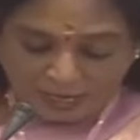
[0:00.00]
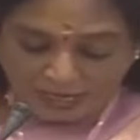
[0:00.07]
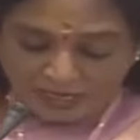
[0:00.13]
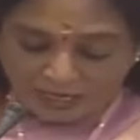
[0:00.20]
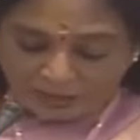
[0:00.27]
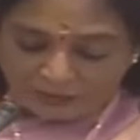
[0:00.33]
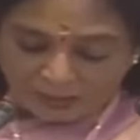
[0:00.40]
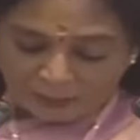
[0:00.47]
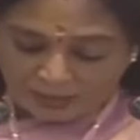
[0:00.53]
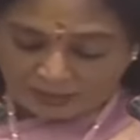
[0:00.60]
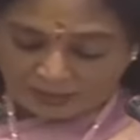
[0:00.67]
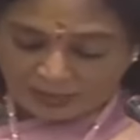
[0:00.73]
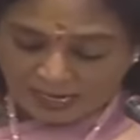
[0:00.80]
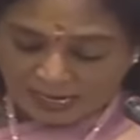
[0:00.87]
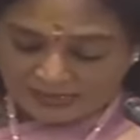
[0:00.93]
My
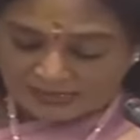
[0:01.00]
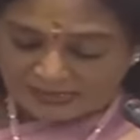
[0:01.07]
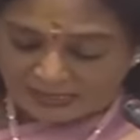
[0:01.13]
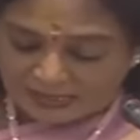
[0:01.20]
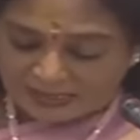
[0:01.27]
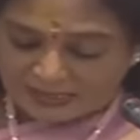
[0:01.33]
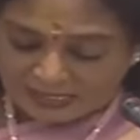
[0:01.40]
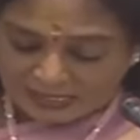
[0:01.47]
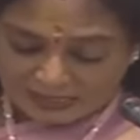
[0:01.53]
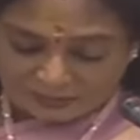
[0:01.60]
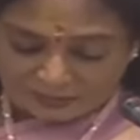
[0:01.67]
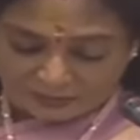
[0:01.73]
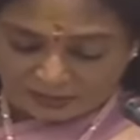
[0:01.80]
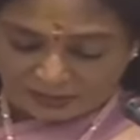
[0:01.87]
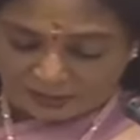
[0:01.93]
government has set skill
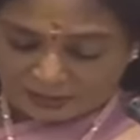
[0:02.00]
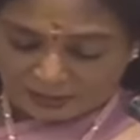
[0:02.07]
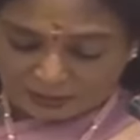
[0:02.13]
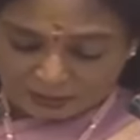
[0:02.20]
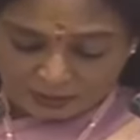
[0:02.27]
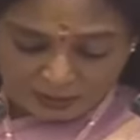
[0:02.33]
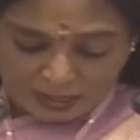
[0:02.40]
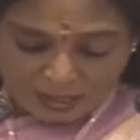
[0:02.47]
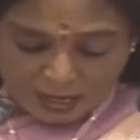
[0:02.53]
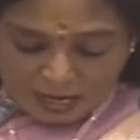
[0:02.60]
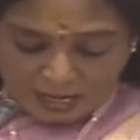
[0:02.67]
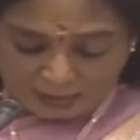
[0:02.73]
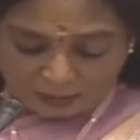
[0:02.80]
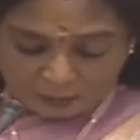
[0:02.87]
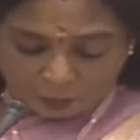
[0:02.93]
training
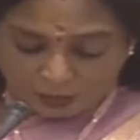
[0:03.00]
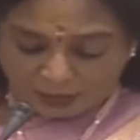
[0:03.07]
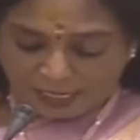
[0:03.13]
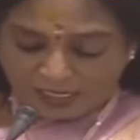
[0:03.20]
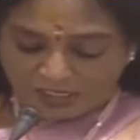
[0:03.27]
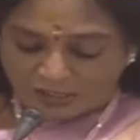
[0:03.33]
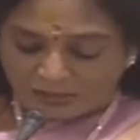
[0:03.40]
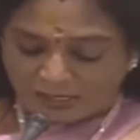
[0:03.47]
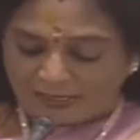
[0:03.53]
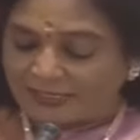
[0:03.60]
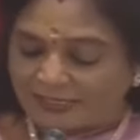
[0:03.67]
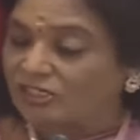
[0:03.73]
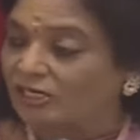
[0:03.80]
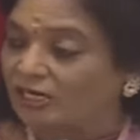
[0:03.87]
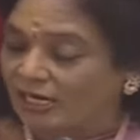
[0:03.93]
and vocational
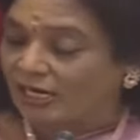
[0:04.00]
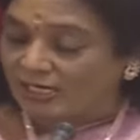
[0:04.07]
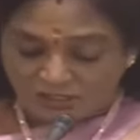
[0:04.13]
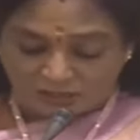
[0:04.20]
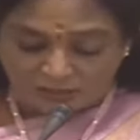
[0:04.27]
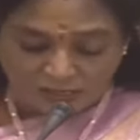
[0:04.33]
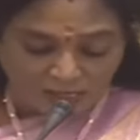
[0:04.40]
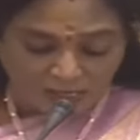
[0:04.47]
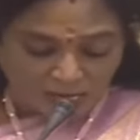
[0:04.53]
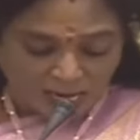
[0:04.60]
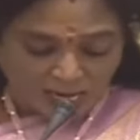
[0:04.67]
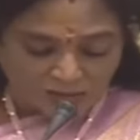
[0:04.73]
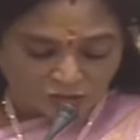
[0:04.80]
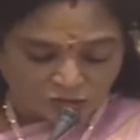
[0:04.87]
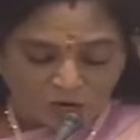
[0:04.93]
education
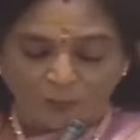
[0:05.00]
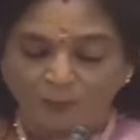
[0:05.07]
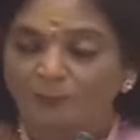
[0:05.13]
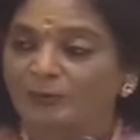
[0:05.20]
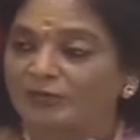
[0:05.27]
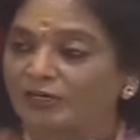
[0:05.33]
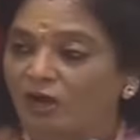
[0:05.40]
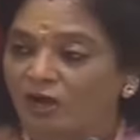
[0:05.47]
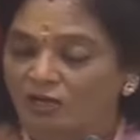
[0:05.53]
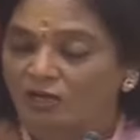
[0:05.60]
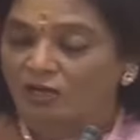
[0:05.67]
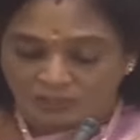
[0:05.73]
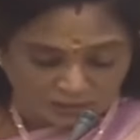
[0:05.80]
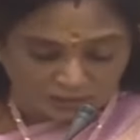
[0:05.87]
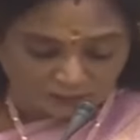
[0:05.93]
as top
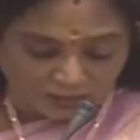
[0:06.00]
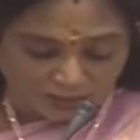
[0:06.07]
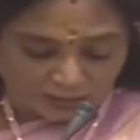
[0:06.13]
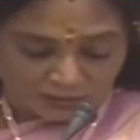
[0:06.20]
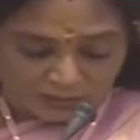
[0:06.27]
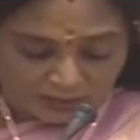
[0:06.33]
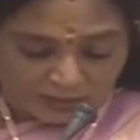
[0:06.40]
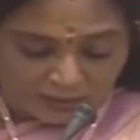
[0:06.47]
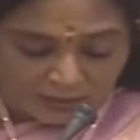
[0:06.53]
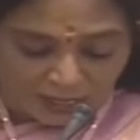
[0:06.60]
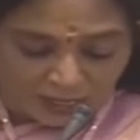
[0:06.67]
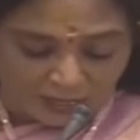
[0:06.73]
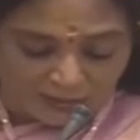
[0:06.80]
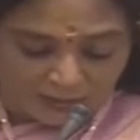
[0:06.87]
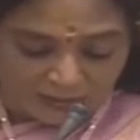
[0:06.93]
priority. The
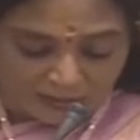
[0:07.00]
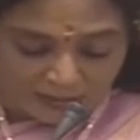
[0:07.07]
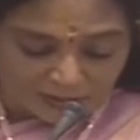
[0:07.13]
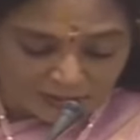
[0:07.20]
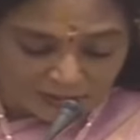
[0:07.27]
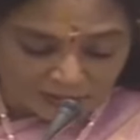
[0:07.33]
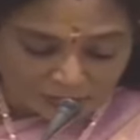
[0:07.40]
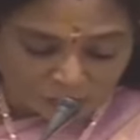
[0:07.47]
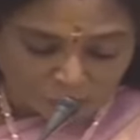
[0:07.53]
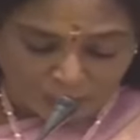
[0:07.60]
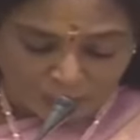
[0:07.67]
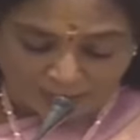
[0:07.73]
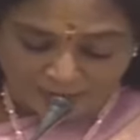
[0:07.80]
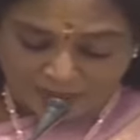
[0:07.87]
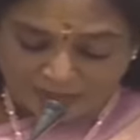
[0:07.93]
address
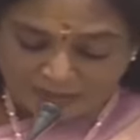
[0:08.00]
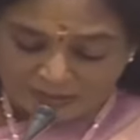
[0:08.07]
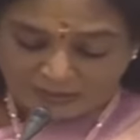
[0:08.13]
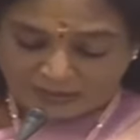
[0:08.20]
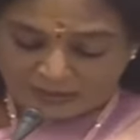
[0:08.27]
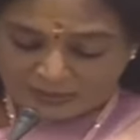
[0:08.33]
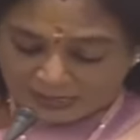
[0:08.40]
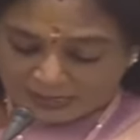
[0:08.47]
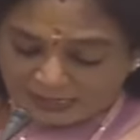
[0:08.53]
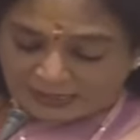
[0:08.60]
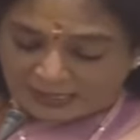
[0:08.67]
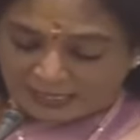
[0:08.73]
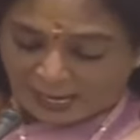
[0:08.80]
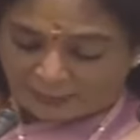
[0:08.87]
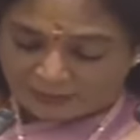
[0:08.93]
to address
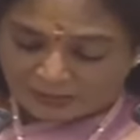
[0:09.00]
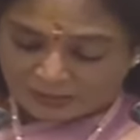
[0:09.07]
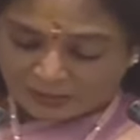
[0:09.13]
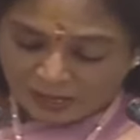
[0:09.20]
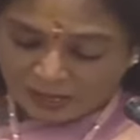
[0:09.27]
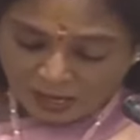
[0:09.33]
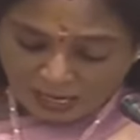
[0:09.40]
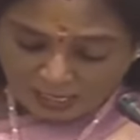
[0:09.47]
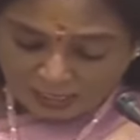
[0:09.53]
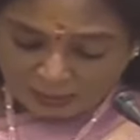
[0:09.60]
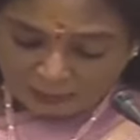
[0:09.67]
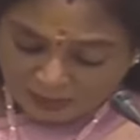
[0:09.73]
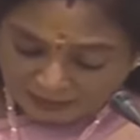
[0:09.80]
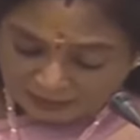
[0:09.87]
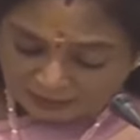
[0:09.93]
skill gaps
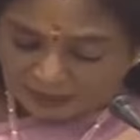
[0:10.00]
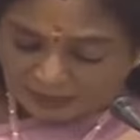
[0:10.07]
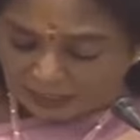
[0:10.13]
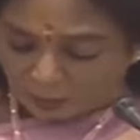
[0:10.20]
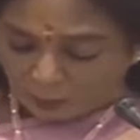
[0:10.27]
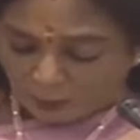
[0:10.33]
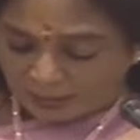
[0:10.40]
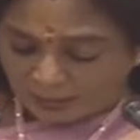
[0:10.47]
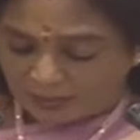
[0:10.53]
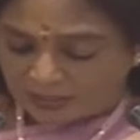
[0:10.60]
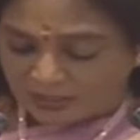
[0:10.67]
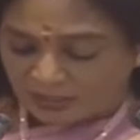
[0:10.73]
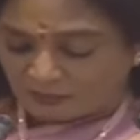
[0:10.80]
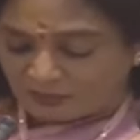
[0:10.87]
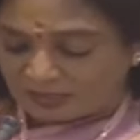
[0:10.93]
and meet the
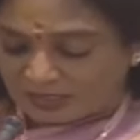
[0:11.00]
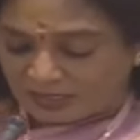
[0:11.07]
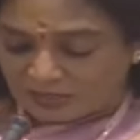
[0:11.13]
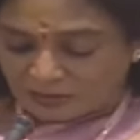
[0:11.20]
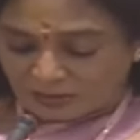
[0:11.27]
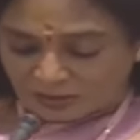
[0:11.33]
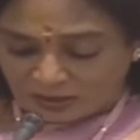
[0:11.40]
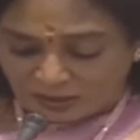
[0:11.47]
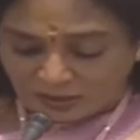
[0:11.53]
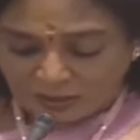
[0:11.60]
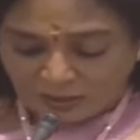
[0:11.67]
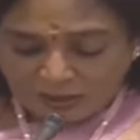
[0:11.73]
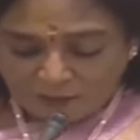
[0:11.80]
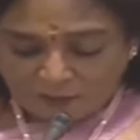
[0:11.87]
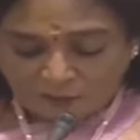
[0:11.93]
requirements of industry,
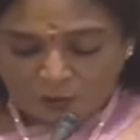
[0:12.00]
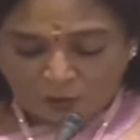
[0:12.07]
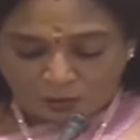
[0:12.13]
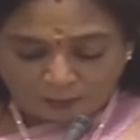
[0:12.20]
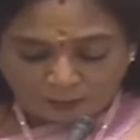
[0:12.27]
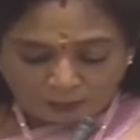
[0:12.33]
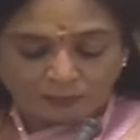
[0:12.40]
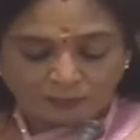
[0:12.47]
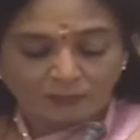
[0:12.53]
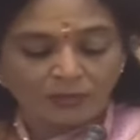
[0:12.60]
four